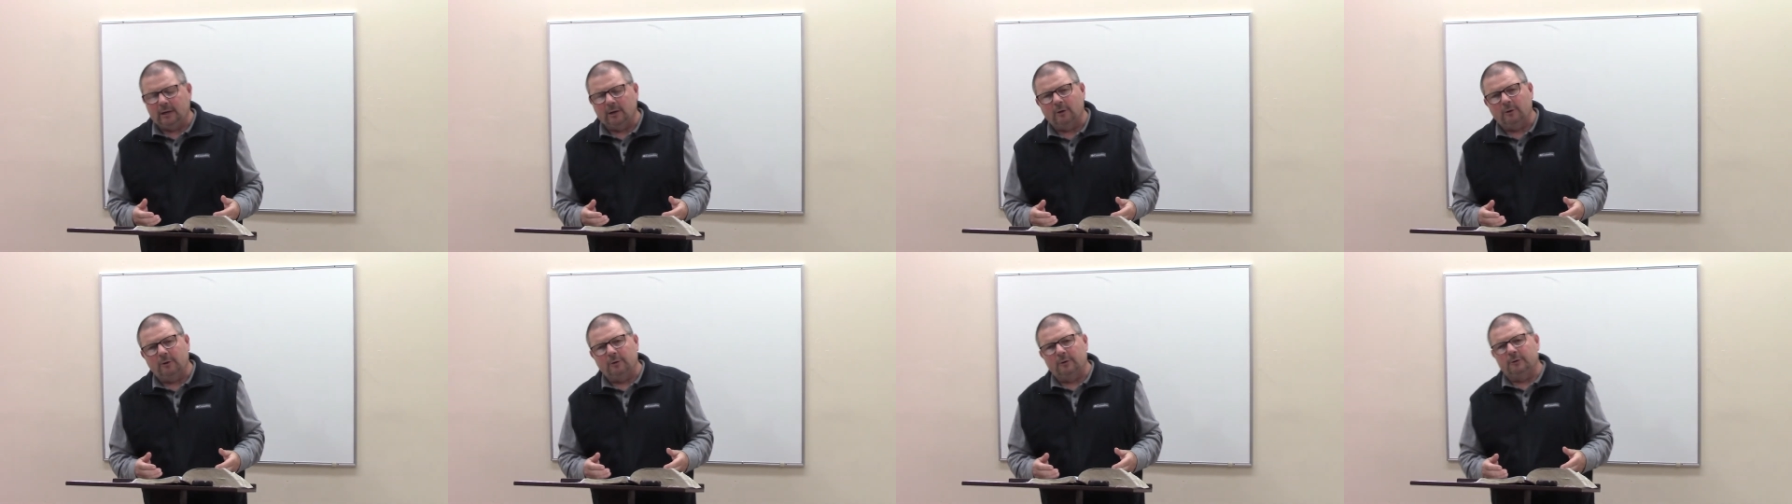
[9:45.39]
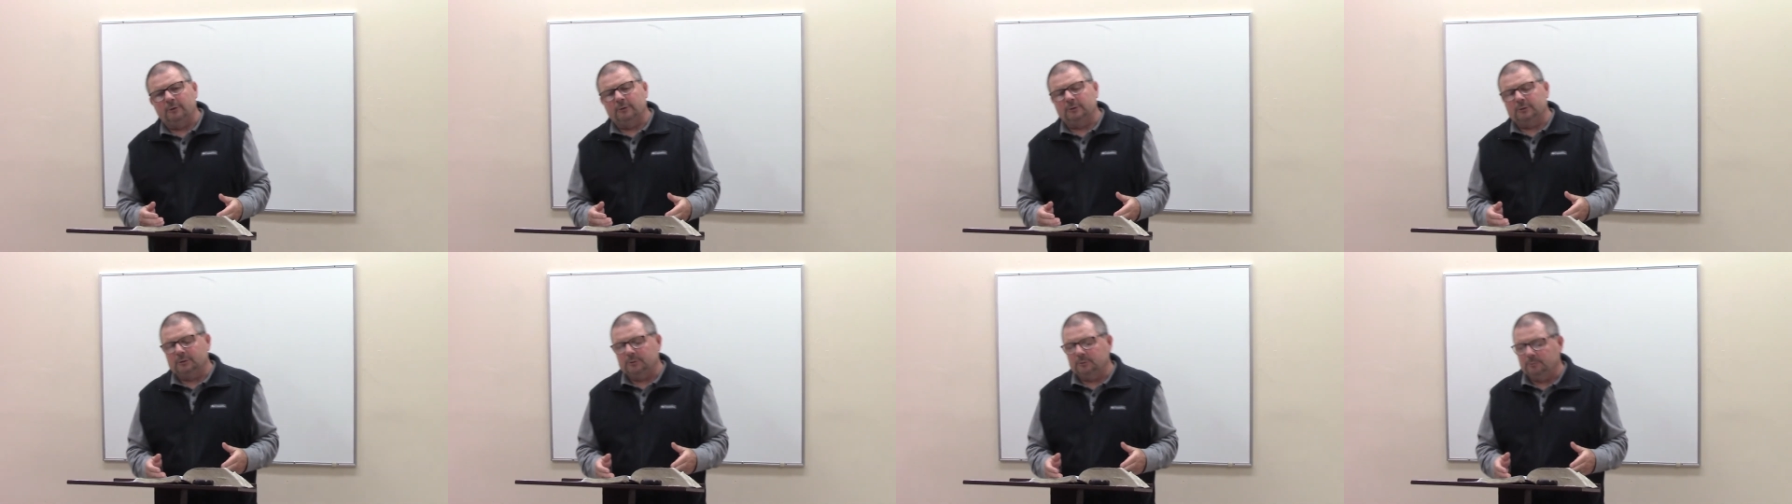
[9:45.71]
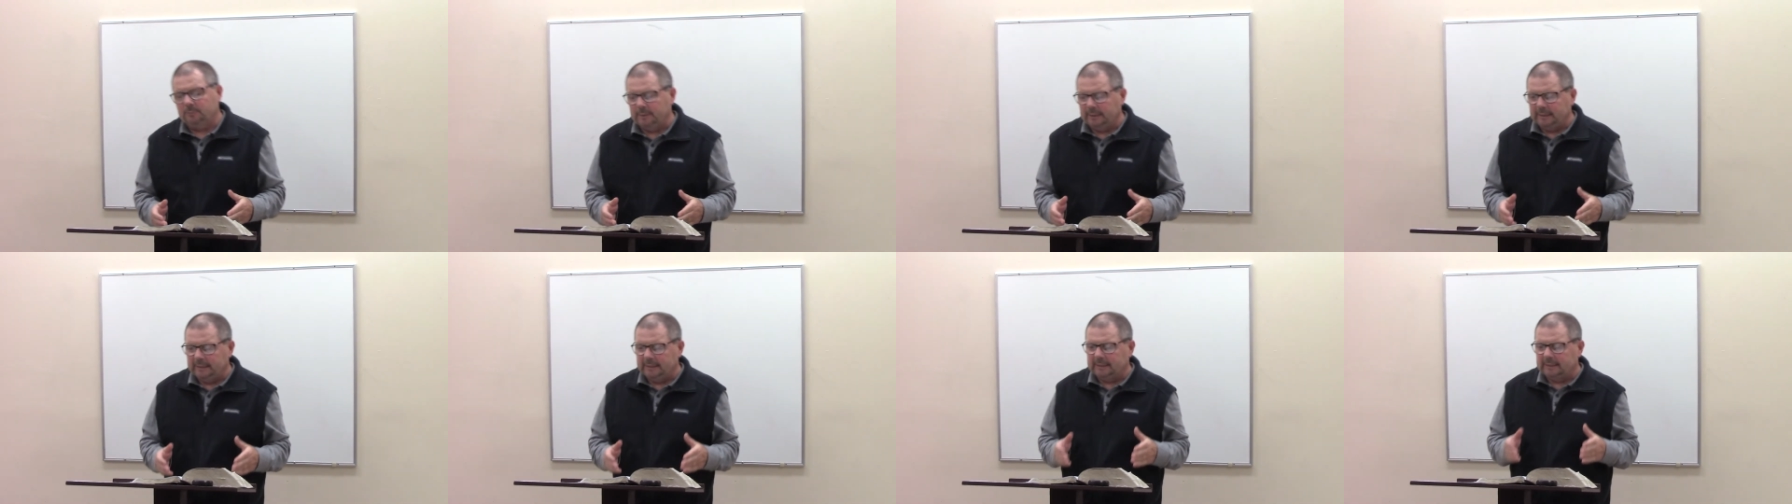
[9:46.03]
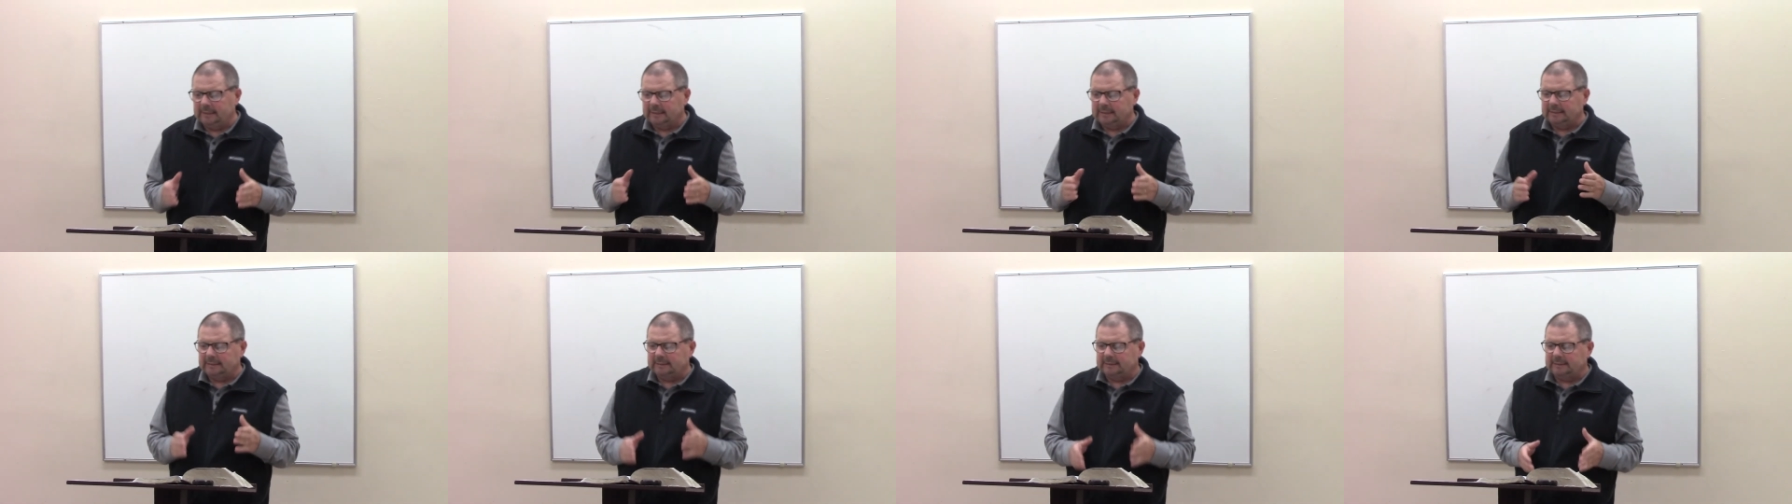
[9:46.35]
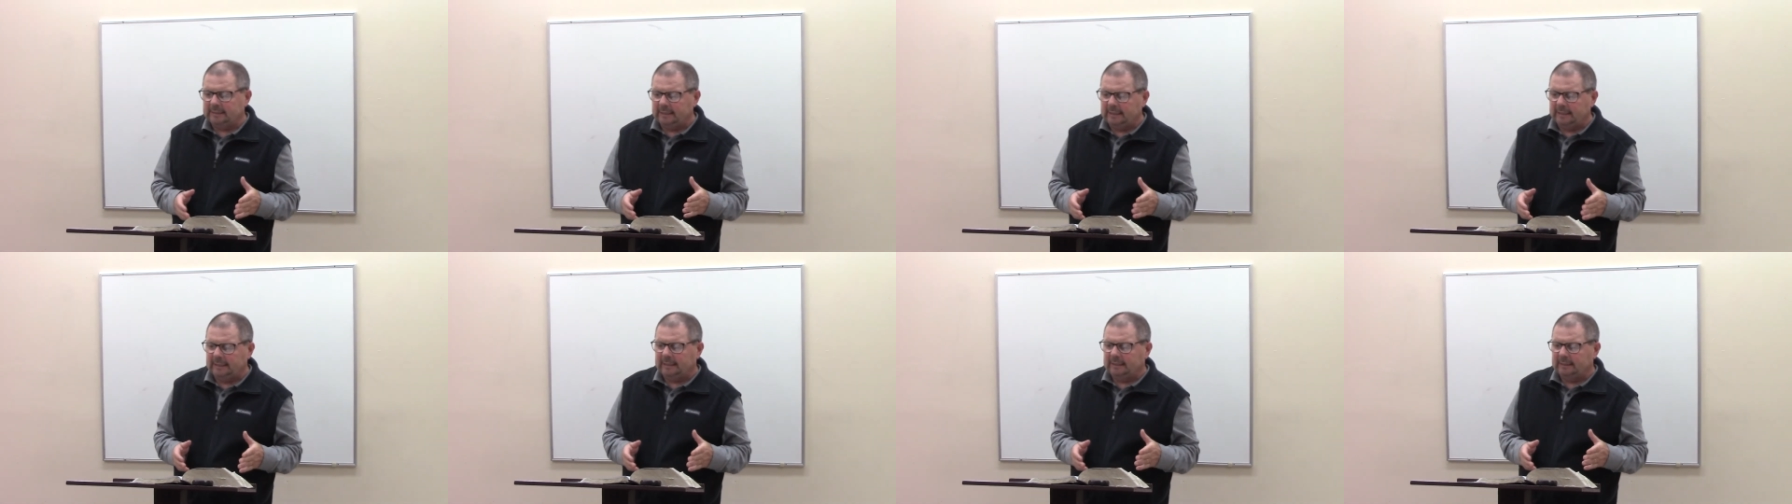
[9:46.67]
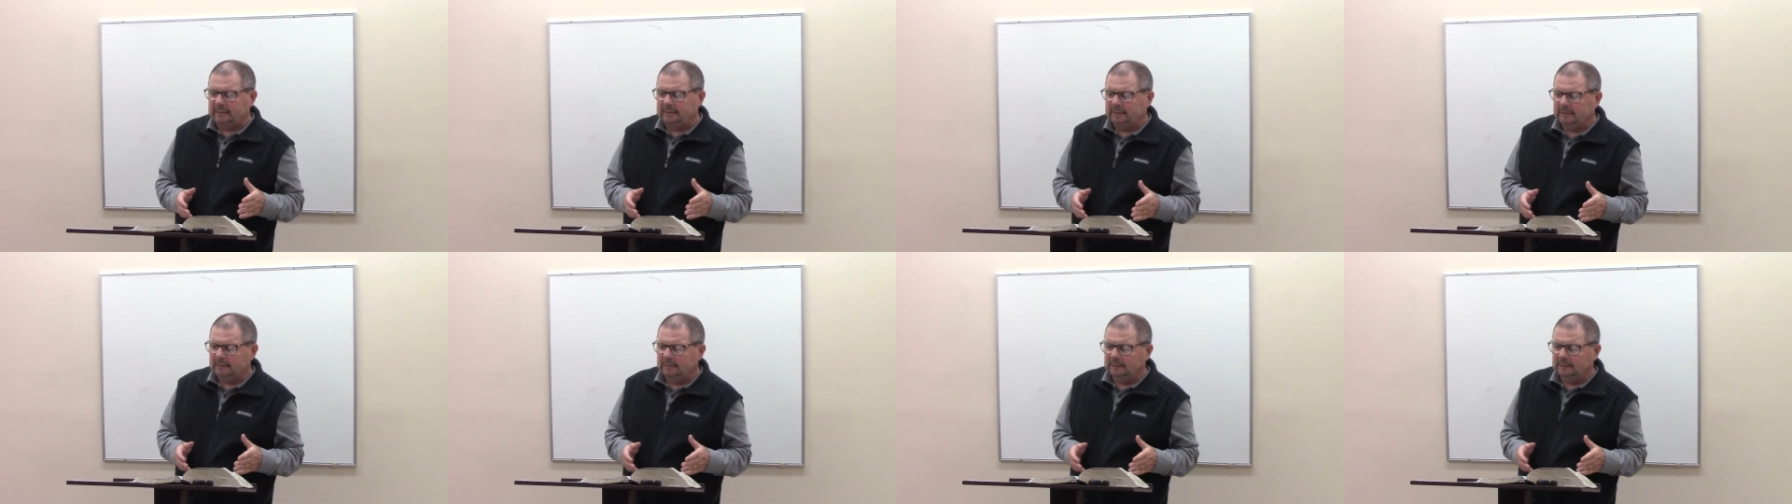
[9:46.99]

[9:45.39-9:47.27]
learned to be content,